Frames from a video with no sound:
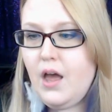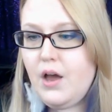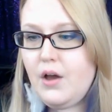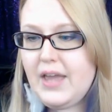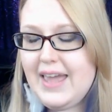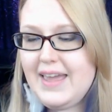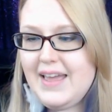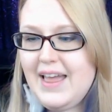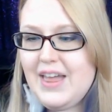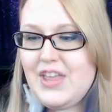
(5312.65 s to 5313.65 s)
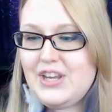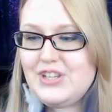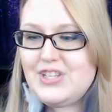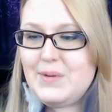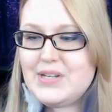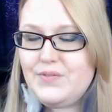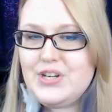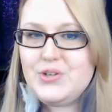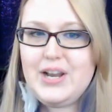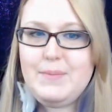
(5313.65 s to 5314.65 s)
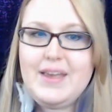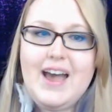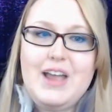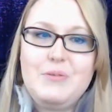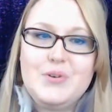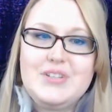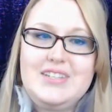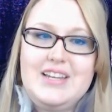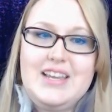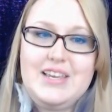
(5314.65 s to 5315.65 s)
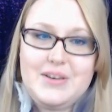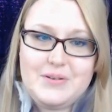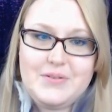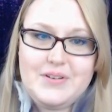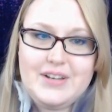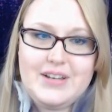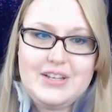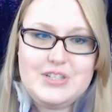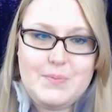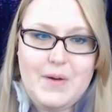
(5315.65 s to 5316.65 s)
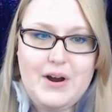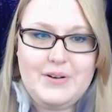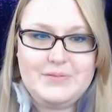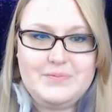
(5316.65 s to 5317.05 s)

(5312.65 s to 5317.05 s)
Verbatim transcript: Okay? Thank you so much for joining me. I will see you tomorrow.